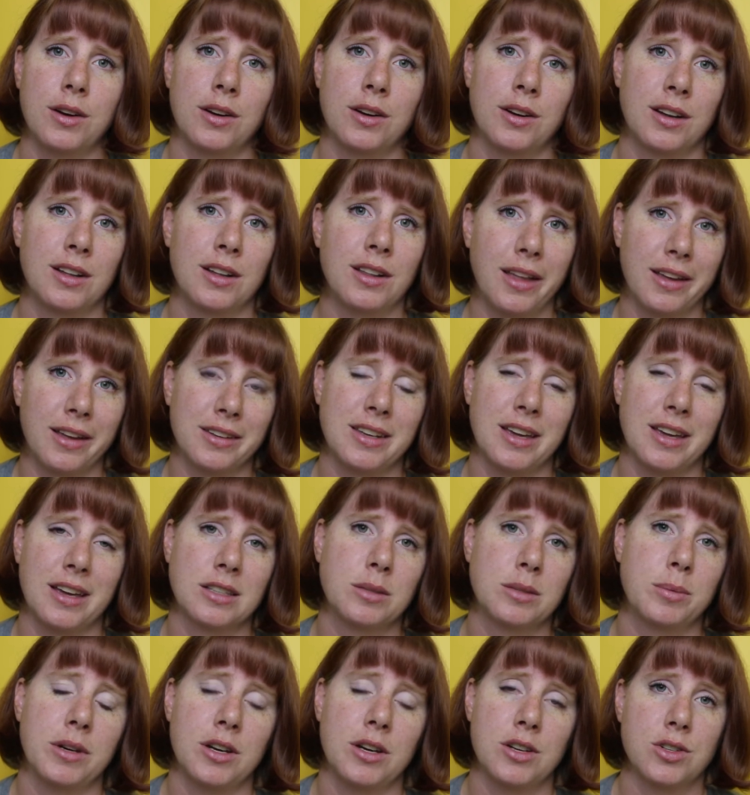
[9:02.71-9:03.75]
on a collecting
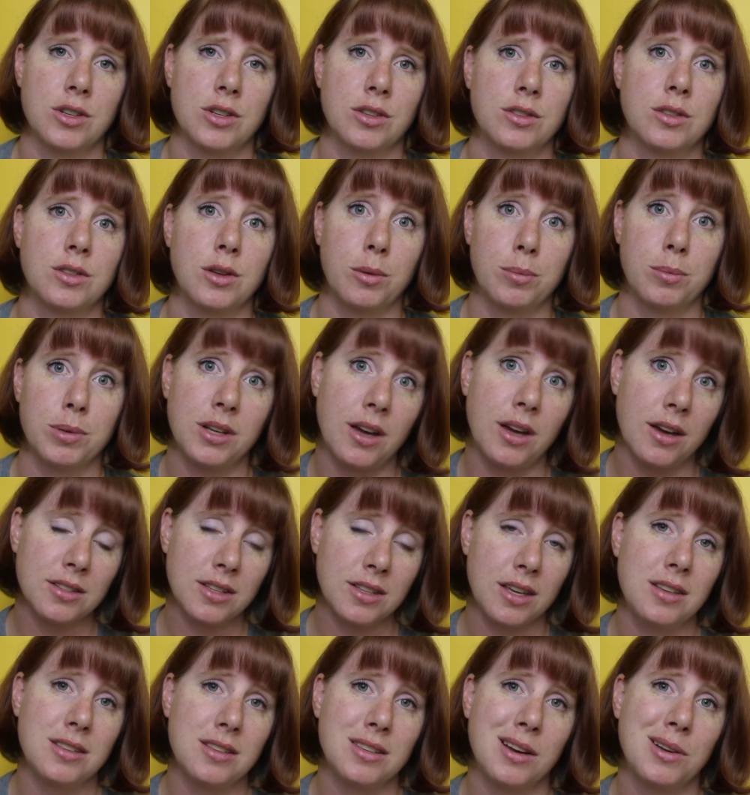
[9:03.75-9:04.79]
expedition. So
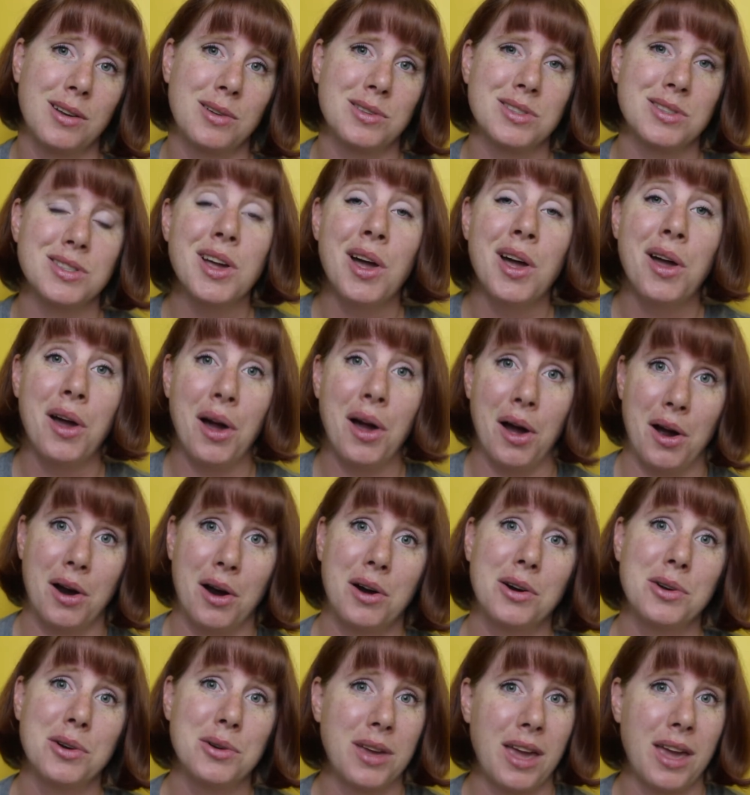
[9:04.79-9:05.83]
Petoskey stones
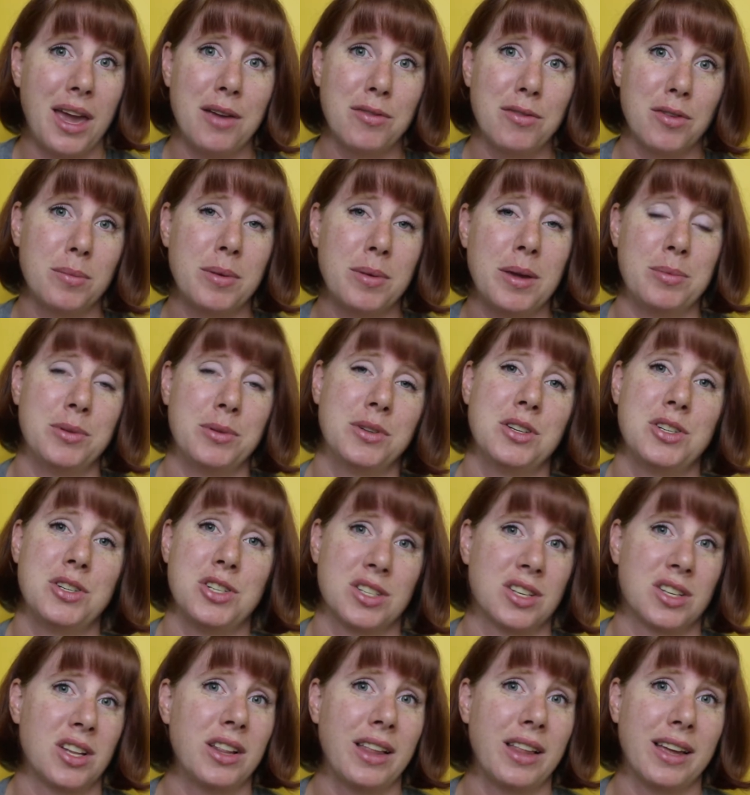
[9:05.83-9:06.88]
are okay for people to
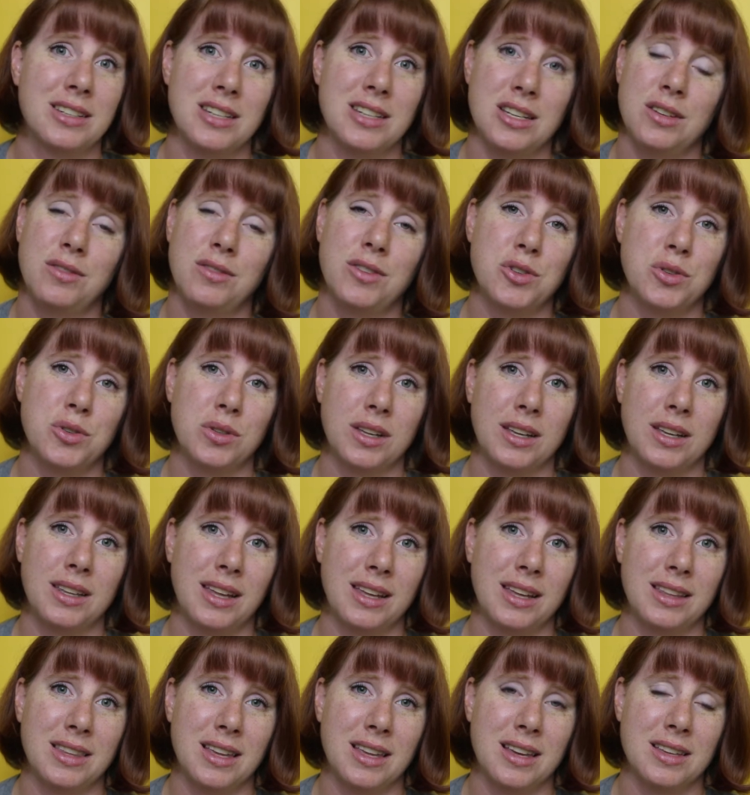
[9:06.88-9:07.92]
just collect individually
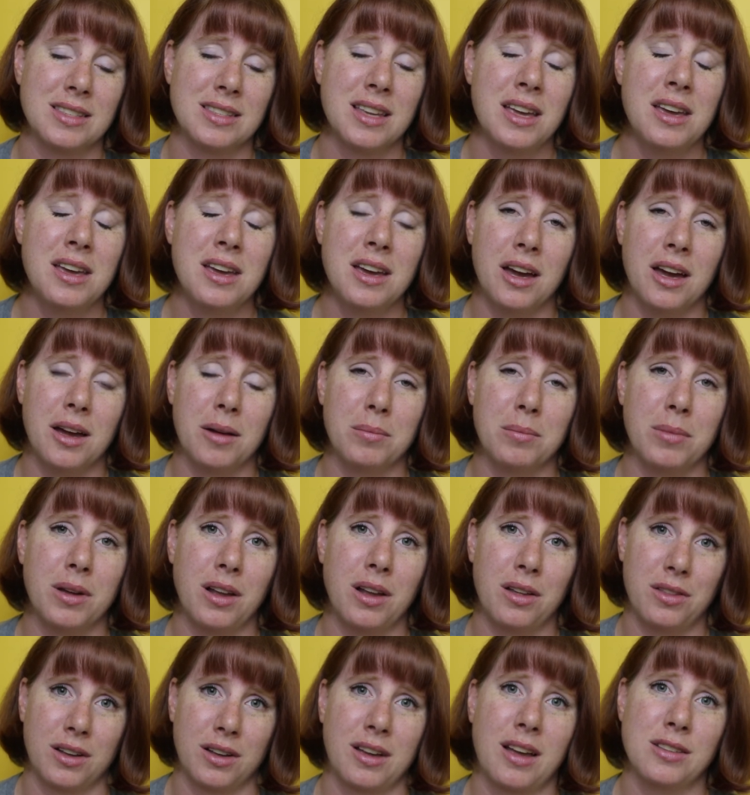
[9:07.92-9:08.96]
like this, um, but
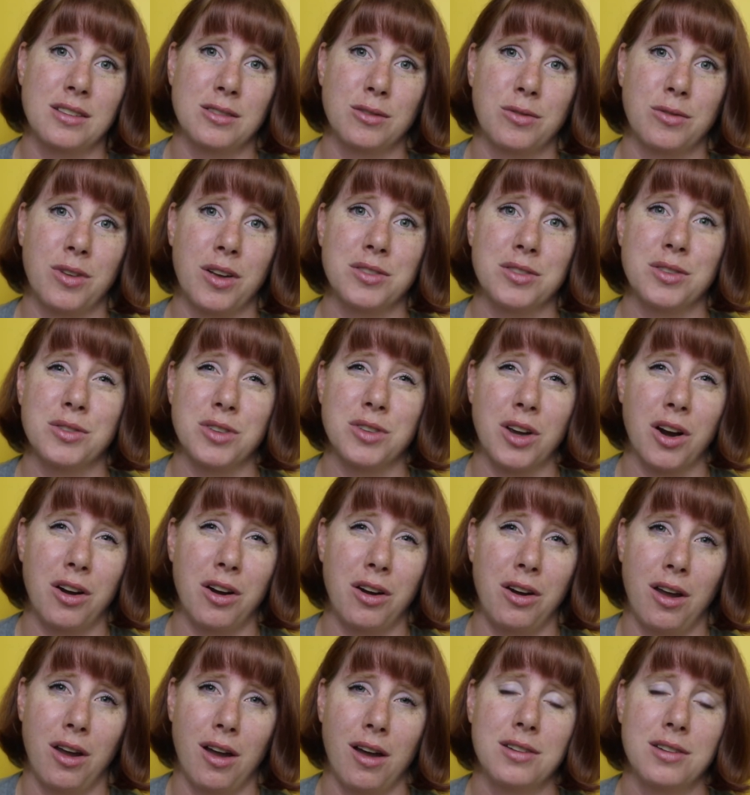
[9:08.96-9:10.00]
other kinds of fossils are
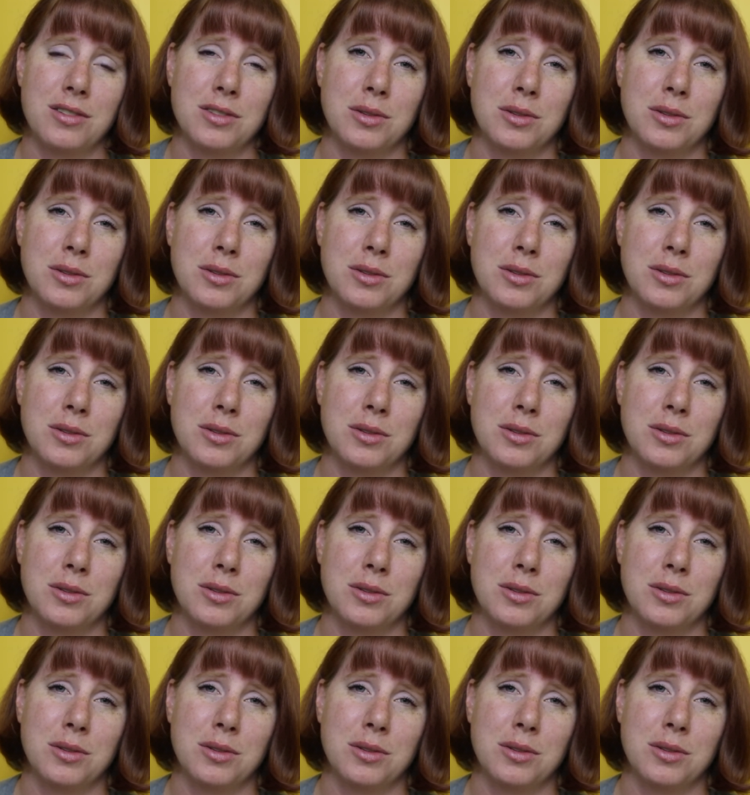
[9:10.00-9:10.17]
not.